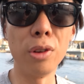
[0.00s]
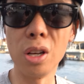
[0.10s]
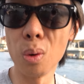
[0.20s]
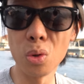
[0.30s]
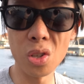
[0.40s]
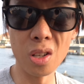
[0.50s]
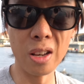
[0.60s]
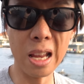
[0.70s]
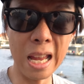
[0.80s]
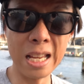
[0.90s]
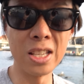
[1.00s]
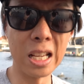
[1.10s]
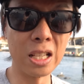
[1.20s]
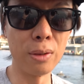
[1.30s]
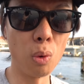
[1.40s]
video and just like their
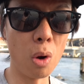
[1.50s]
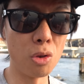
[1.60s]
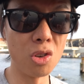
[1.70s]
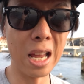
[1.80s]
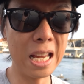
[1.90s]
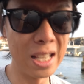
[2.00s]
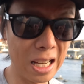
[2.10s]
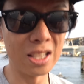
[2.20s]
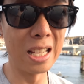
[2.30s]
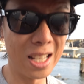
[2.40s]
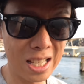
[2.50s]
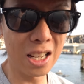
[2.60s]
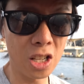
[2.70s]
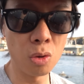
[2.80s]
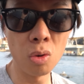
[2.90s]
A6400,
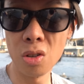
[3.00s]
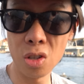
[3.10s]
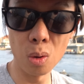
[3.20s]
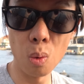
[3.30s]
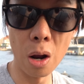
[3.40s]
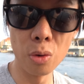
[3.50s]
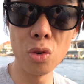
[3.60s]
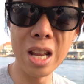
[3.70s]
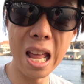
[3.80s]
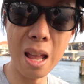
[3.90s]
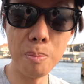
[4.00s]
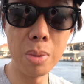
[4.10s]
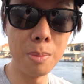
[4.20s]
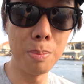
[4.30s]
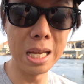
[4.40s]
A6600, still 100
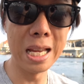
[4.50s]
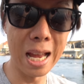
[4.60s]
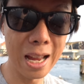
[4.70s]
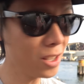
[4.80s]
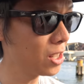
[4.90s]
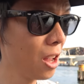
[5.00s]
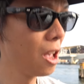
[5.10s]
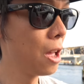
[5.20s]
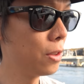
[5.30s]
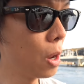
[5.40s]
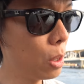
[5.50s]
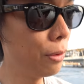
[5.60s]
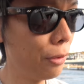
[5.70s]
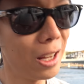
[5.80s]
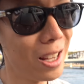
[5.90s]
Mbps, the only
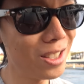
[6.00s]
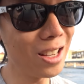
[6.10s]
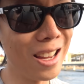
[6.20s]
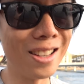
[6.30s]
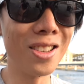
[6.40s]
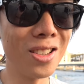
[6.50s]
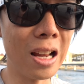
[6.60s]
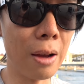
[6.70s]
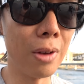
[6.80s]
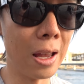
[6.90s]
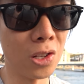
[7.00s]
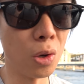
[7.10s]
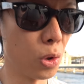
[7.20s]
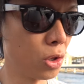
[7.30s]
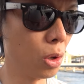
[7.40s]
thing is it doesn't have
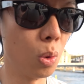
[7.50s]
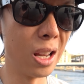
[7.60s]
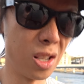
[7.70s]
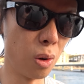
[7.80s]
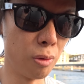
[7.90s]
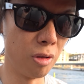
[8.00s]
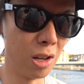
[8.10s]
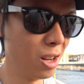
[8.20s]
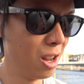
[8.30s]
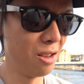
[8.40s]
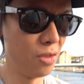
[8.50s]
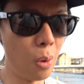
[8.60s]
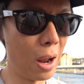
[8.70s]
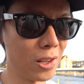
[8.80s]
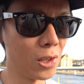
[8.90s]
S-Log2, S-Log3,
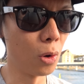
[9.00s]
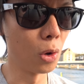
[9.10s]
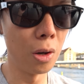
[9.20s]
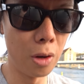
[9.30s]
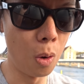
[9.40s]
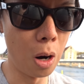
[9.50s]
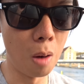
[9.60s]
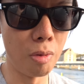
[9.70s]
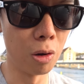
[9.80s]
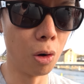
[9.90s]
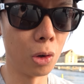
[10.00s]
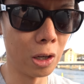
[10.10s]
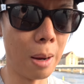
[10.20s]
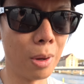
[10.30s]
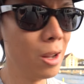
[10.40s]
no S-Log, no hybrid log
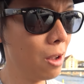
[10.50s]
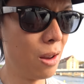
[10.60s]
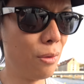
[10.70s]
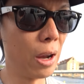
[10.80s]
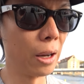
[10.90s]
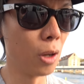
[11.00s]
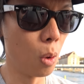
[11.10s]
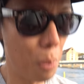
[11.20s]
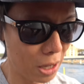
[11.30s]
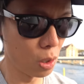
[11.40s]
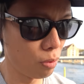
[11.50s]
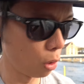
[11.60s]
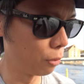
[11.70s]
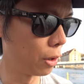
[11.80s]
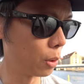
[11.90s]
gamma, in fact no picture
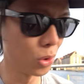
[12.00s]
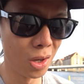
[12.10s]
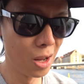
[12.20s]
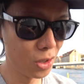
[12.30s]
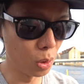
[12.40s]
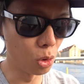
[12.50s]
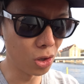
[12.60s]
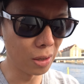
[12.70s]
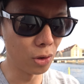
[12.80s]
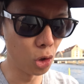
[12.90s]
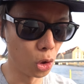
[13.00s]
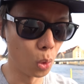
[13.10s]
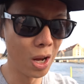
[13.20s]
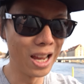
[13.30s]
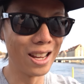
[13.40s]
profiles, so you just have to
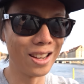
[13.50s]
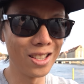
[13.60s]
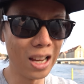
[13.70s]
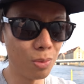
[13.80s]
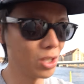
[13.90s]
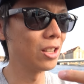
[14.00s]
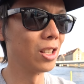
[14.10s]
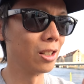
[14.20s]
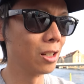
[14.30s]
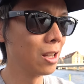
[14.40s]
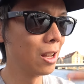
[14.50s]
shoot in the same setting